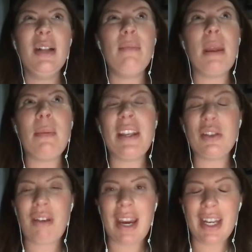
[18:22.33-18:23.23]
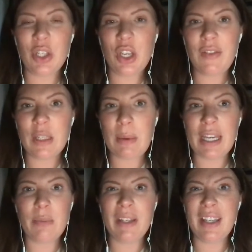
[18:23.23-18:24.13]
maybe it's great in a
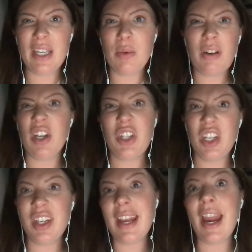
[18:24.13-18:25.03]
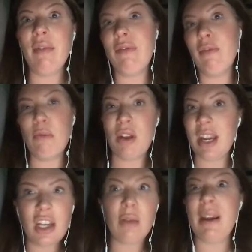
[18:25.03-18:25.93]
service-based business where actually it's your time for
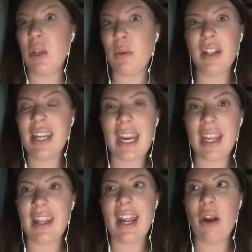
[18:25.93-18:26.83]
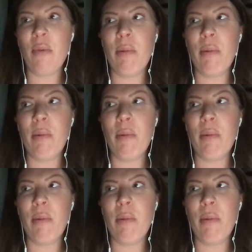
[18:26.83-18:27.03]
money and you may as well take that out.